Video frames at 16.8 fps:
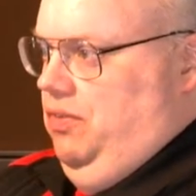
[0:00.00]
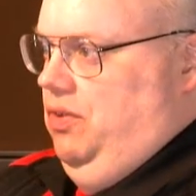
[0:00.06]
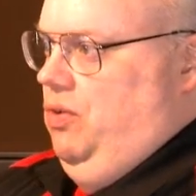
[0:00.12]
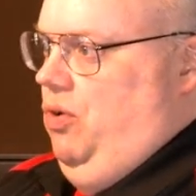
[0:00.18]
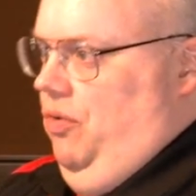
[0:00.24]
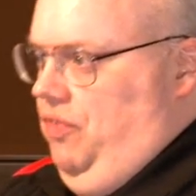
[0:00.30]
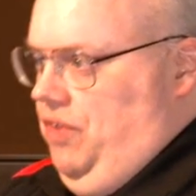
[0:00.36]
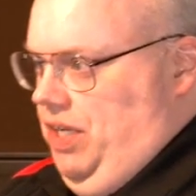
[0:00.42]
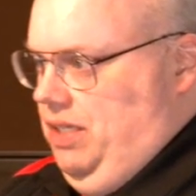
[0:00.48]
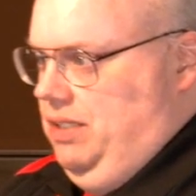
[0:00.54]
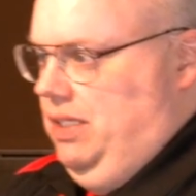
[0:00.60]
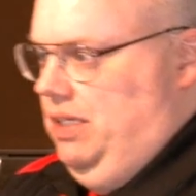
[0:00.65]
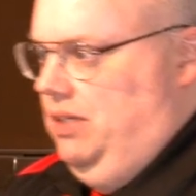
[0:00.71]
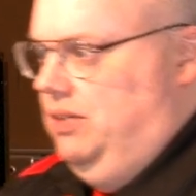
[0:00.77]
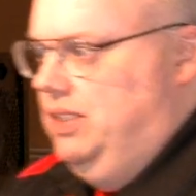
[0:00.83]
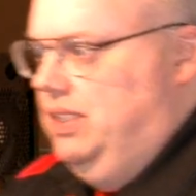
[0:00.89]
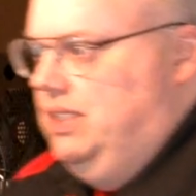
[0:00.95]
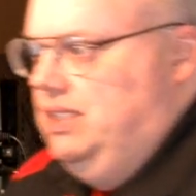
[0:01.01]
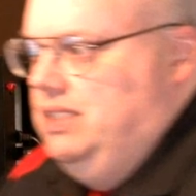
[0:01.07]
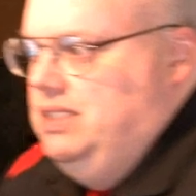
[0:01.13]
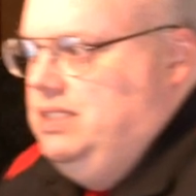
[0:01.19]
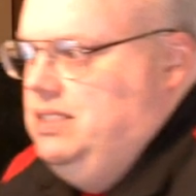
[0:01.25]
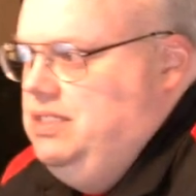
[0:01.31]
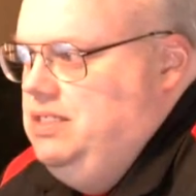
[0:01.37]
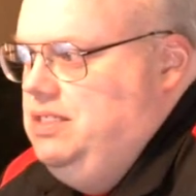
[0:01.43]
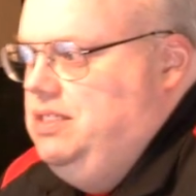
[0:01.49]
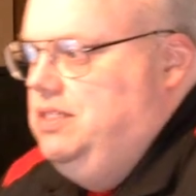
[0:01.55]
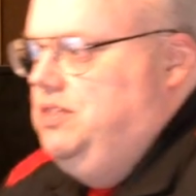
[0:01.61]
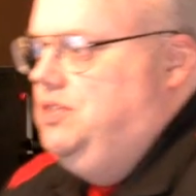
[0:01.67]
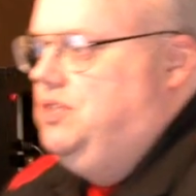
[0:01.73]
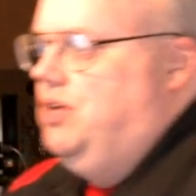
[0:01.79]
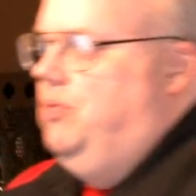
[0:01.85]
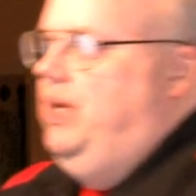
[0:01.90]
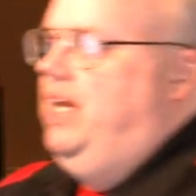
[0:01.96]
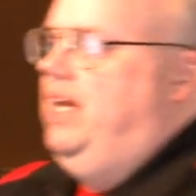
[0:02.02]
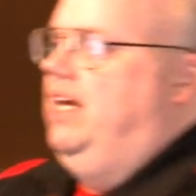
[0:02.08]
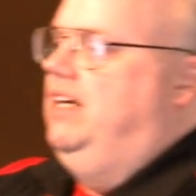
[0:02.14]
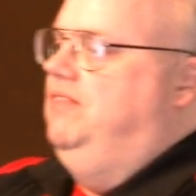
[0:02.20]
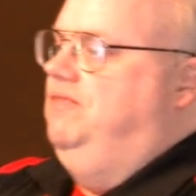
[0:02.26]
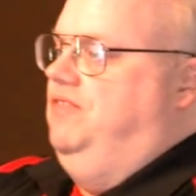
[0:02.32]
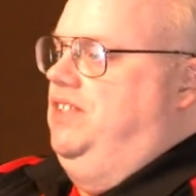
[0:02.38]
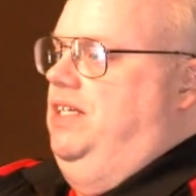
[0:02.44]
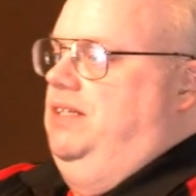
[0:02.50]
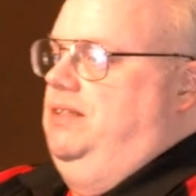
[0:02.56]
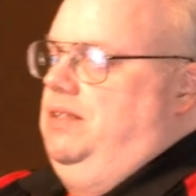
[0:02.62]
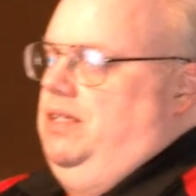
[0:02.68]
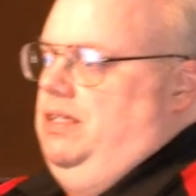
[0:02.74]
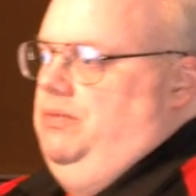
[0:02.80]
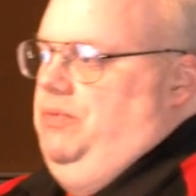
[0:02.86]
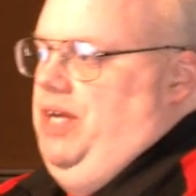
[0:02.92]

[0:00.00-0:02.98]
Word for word: the, whole thing. Now, so we have the uh,